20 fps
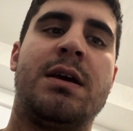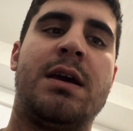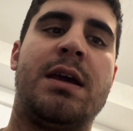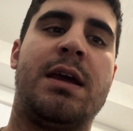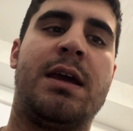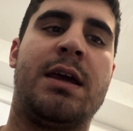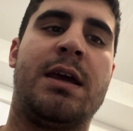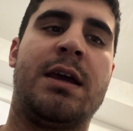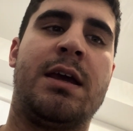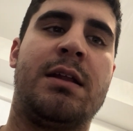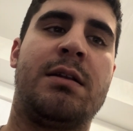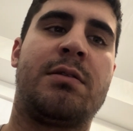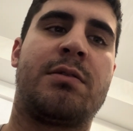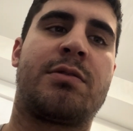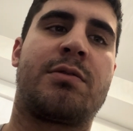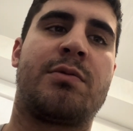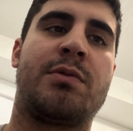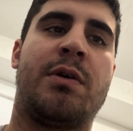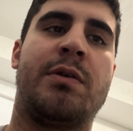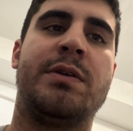And
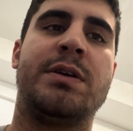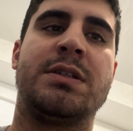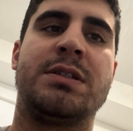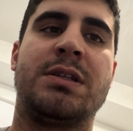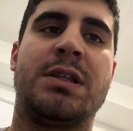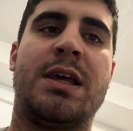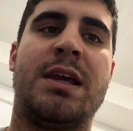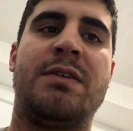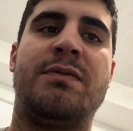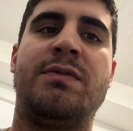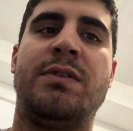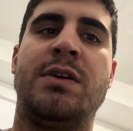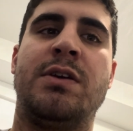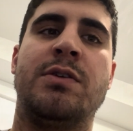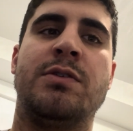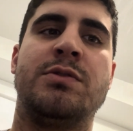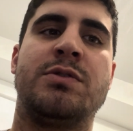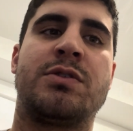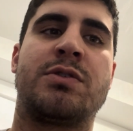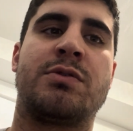throughout his life, he
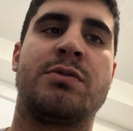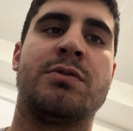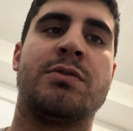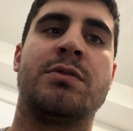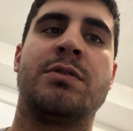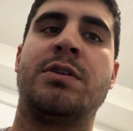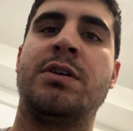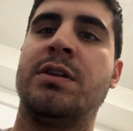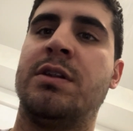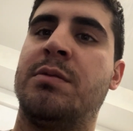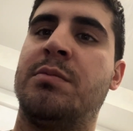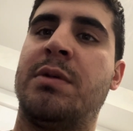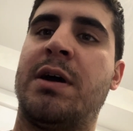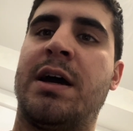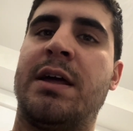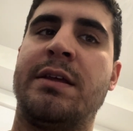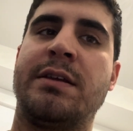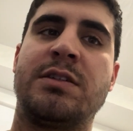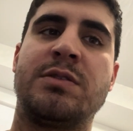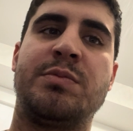goes through good and
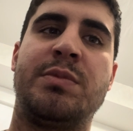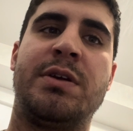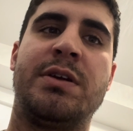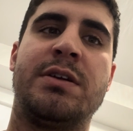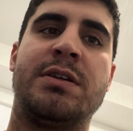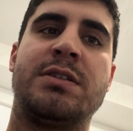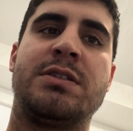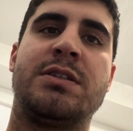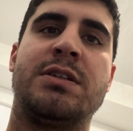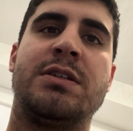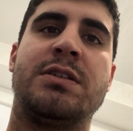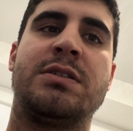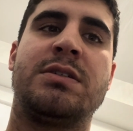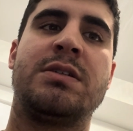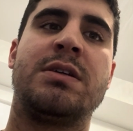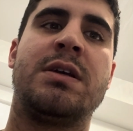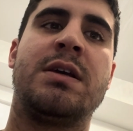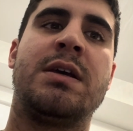bad experiences.